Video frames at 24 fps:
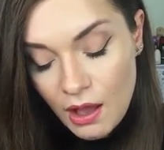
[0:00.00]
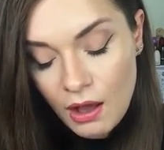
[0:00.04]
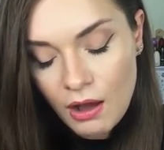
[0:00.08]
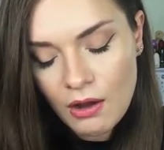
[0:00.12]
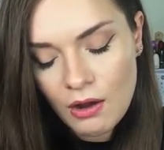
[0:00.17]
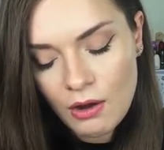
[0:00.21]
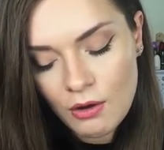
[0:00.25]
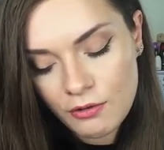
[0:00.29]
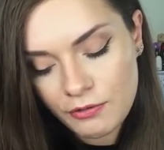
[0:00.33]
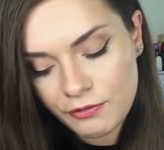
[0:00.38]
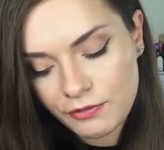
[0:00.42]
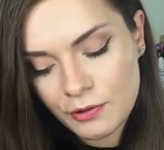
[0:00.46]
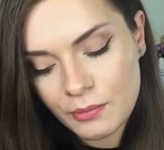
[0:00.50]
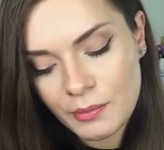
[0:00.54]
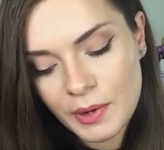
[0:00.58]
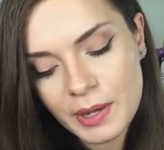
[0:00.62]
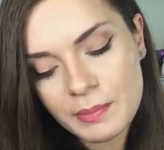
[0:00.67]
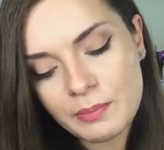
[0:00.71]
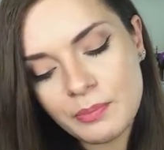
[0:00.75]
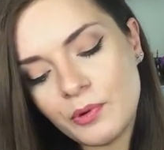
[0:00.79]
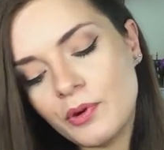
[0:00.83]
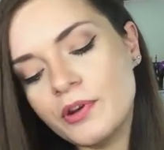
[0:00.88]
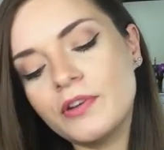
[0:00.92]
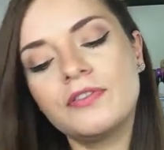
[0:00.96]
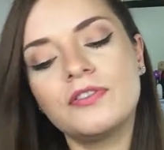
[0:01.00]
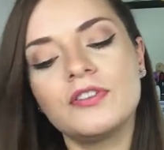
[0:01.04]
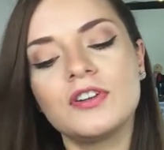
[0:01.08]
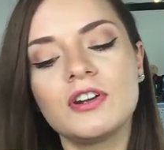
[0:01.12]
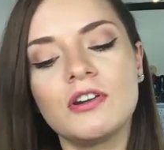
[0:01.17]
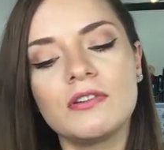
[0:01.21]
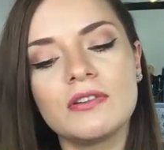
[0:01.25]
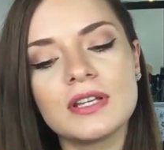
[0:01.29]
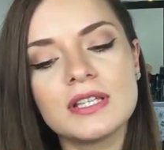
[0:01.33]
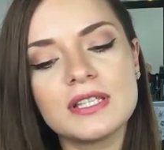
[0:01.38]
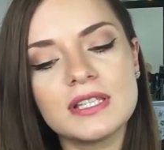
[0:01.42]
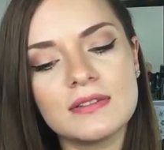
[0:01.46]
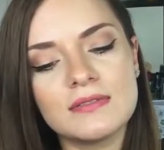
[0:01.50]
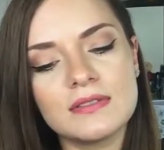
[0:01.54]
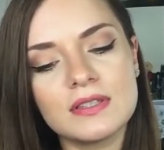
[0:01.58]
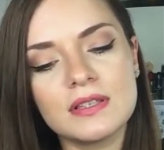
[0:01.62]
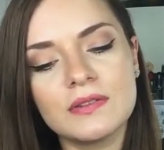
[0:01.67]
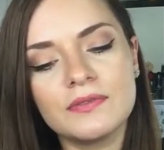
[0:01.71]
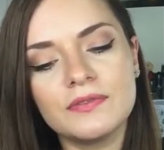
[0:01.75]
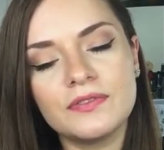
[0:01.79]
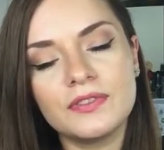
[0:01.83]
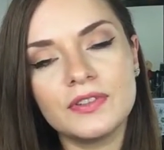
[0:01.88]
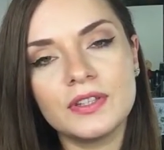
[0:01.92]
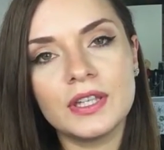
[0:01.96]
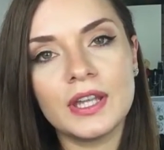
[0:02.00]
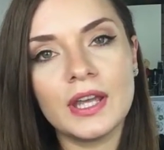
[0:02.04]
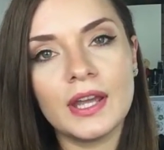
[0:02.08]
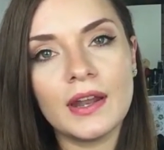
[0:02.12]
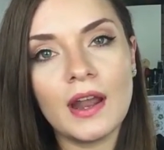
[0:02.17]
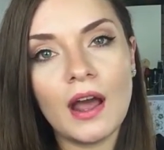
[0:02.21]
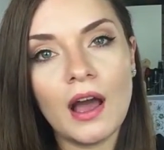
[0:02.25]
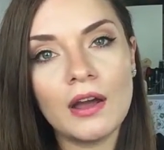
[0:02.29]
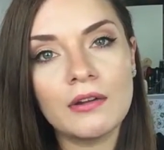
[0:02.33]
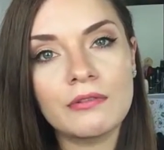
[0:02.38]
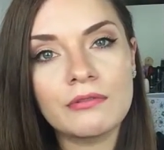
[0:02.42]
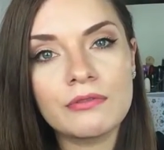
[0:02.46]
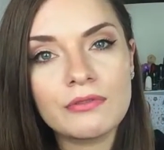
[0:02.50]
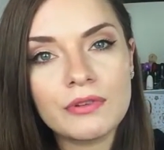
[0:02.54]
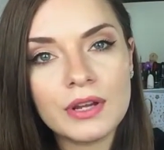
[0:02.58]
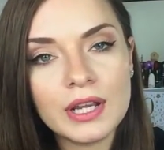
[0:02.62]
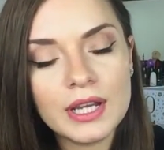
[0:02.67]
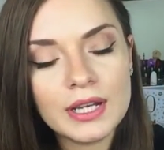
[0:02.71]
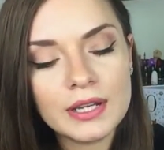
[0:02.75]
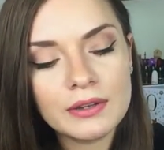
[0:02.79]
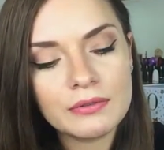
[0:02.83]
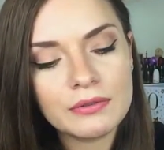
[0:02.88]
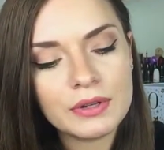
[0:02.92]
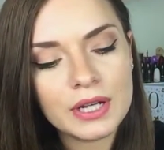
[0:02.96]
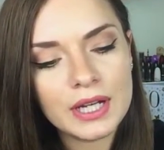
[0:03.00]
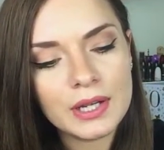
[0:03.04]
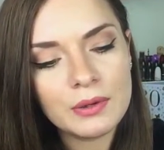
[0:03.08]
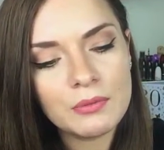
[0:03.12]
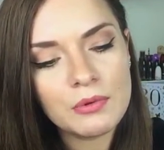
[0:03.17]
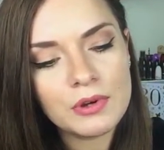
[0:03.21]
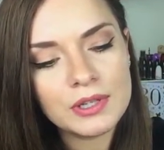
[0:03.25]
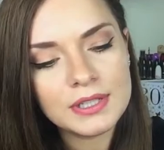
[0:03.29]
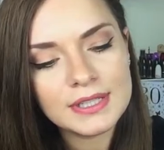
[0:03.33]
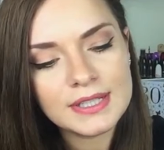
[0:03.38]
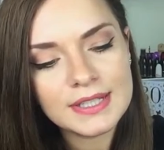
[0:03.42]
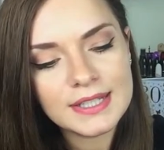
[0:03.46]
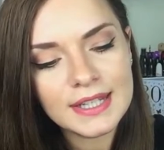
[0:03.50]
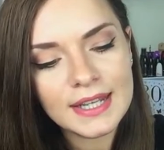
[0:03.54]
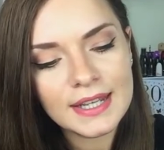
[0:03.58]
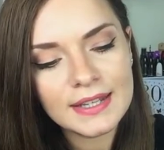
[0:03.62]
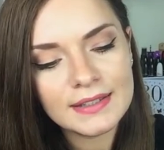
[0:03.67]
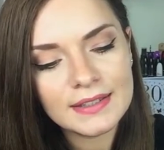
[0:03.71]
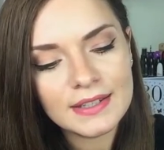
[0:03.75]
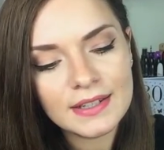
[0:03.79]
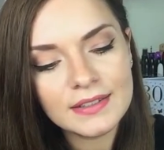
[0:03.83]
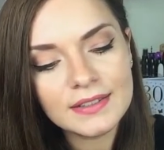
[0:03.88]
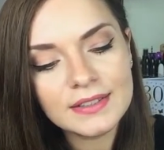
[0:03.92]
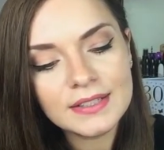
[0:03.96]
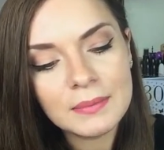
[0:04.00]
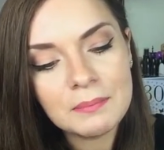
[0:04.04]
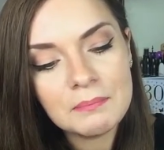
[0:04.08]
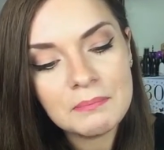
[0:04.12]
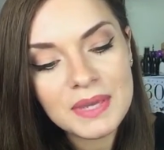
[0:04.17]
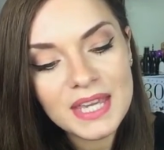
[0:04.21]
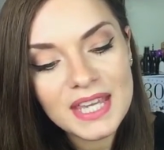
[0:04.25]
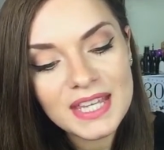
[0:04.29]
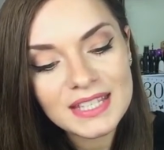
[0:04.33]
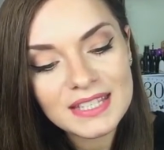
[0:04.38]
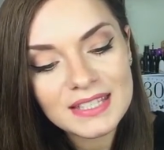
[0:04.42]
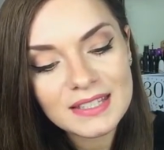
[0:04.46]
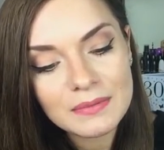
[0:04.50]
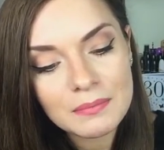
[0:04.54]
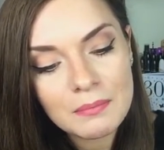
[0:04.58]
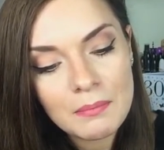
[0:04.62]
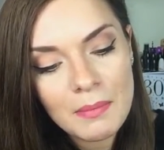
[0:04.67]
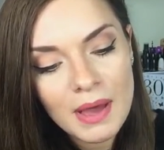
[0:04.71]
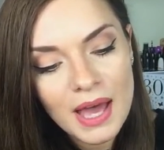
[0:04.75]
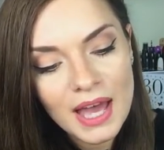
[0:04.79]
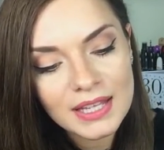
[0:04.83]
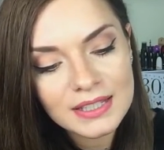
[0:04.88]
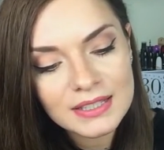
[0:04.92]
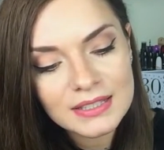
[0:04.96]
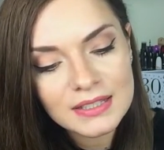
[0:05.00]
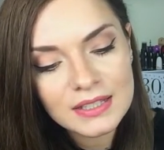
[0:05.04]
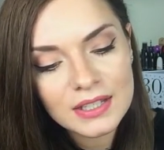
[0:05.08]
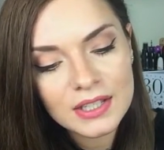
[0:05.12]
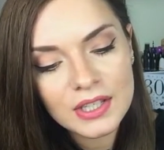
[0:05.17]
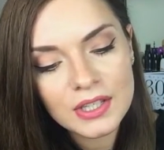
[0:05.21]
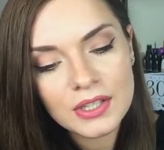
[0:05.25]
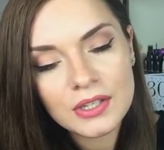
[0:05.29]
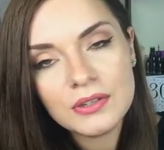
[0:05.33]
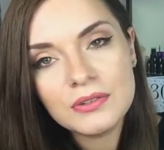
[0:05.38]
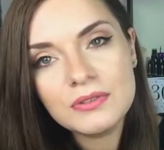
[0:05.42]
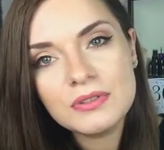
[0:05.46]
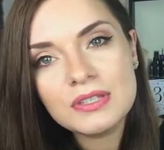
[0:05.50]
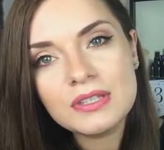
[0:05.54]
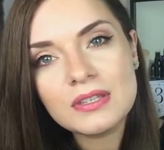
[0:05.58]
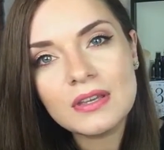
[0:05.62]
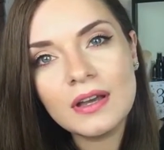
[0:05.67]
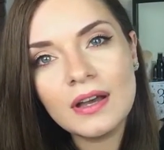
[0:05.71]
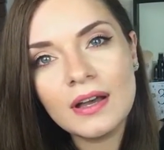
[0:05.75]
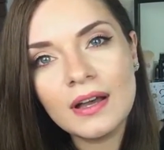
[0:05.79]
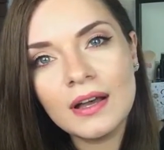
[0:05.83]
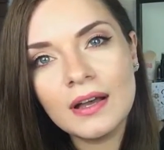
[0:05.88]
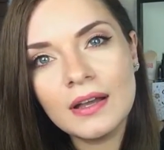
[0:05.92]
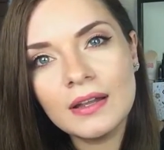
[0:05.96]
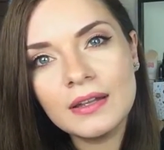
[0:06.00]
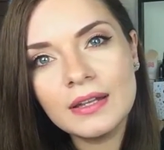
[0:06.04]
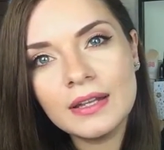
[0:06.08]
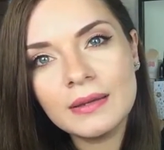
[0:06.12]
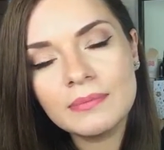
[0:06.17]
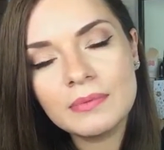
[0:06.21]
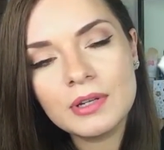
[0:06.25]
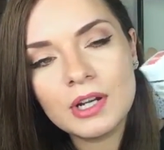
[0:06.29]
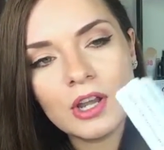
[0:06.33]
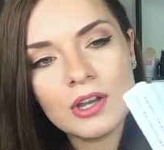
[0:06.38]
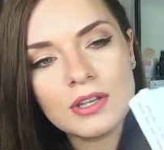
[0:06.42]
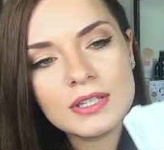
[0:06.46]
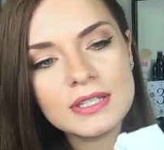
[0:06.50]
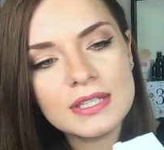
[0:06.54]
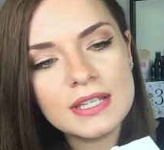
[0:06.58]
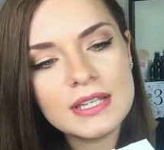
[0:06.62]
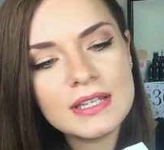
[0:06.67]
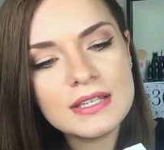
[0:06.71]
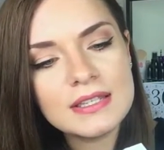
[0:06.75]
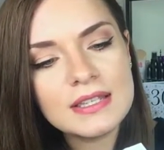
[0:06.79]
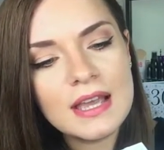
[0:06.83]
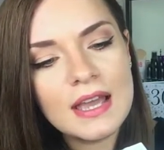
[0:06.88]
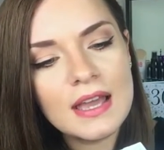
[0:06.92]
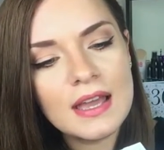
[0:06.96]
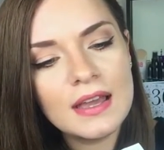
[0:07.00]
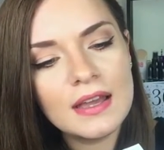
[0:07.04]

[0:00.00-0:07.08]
Oh, from my boyfriend, I received something that I really, really wanted. And they're the Meet Matte Hues lip glosses.